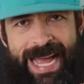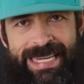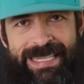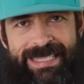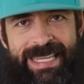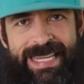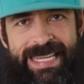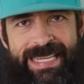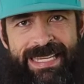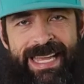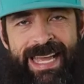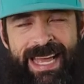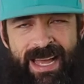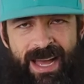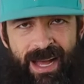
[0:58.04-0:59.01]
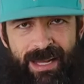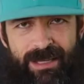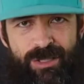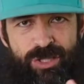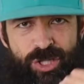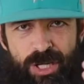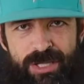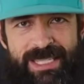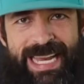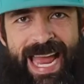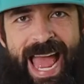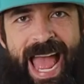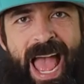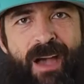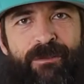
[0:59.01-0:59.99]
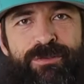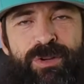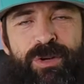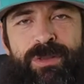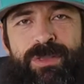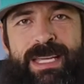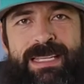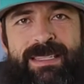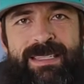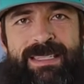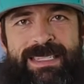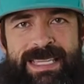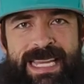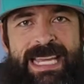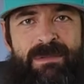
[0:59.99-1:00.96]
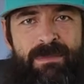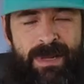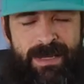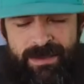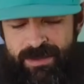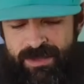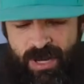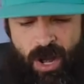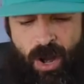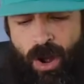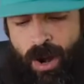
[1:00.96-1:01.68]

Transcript: 19, uh, just after these demons